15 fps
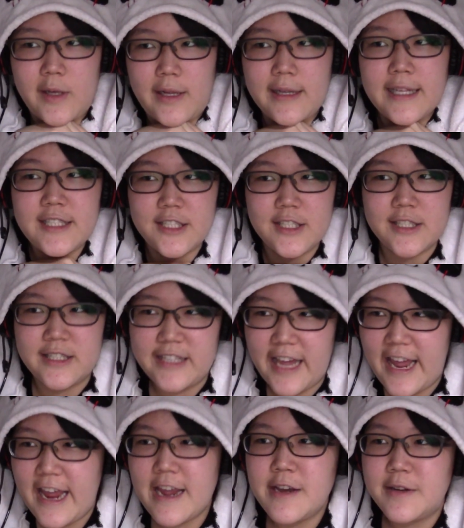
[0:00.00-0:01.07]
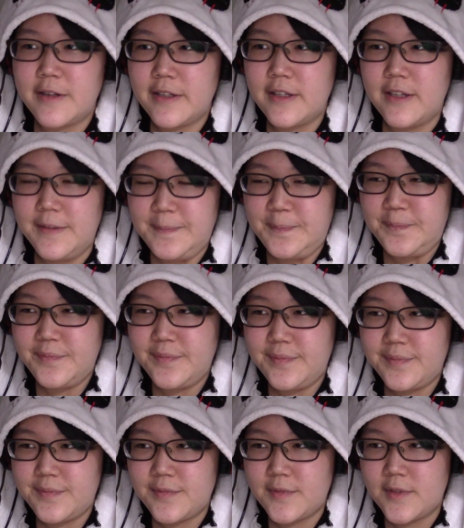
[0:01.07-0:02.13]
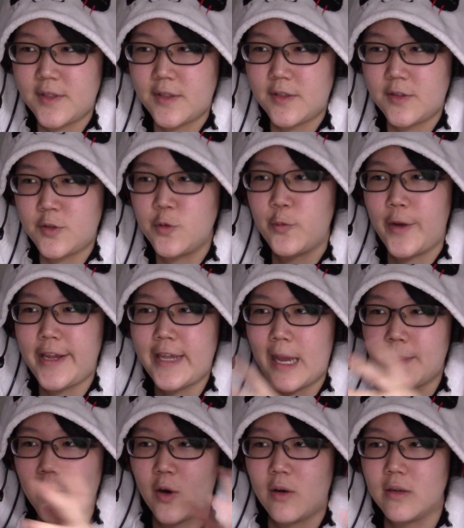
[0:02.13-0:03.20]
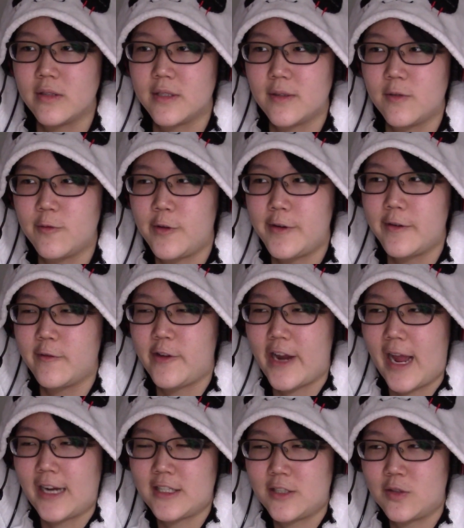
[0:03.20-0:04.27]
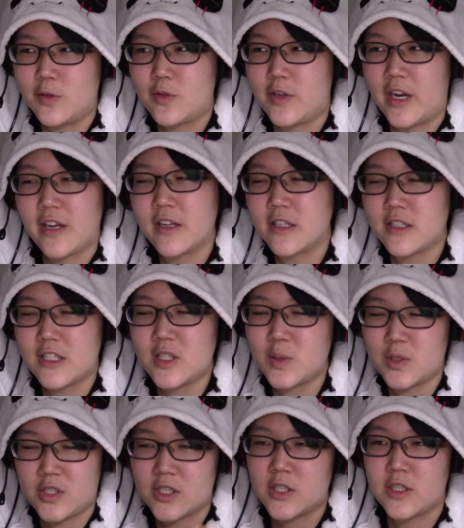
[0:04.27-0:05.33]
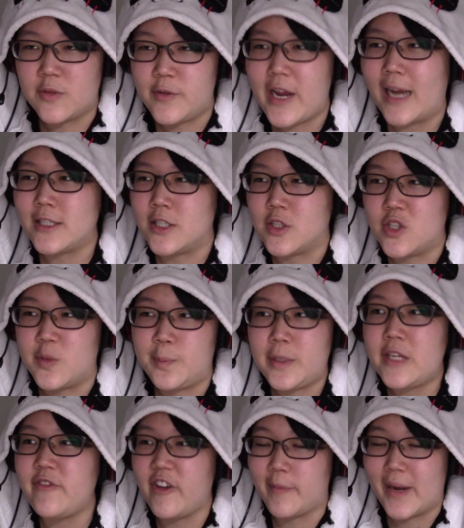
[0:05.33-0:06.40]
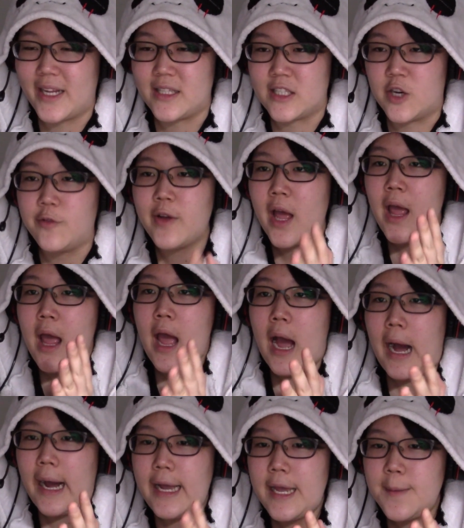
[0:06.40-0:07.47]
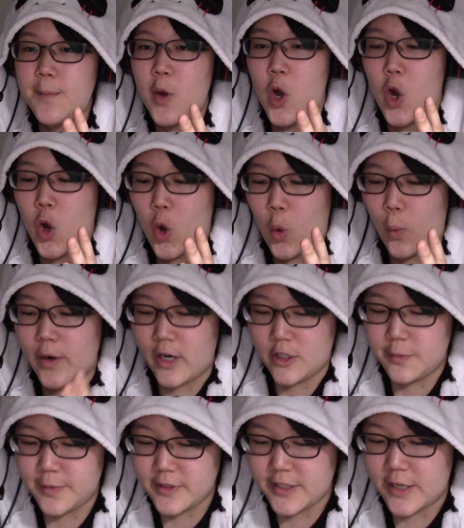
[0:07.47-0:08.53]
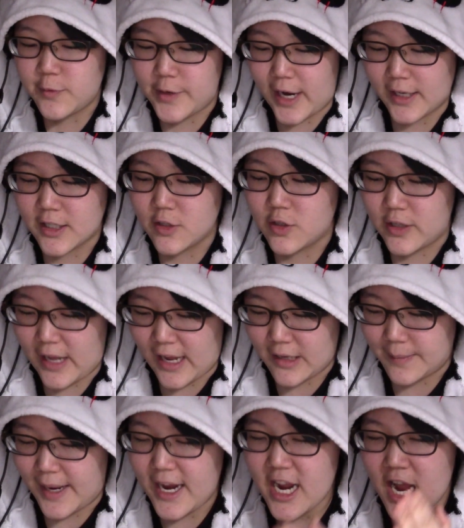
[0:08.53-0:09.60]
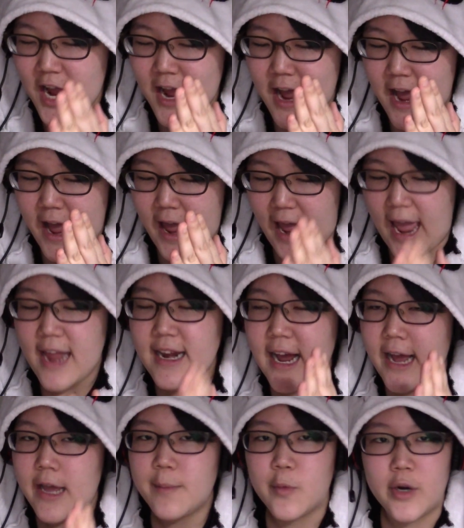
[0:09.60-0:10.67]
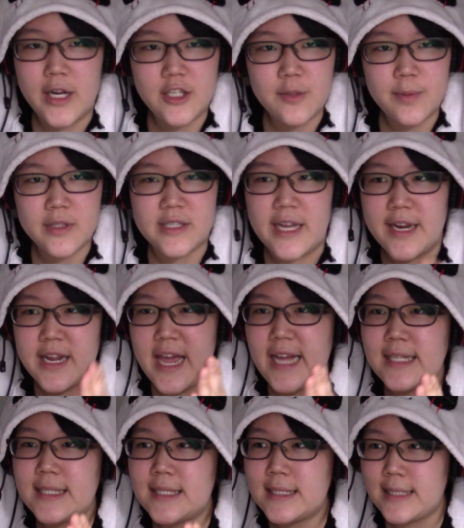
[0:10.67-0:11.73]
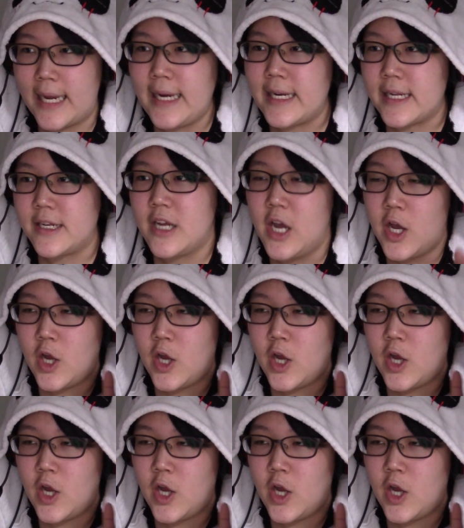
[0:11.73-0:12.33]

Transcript: let's just say, to recap all the reactions altogether, because this was just the reaction to the PV by itself. I am 100% reacting to the anime, and I am 100% excited.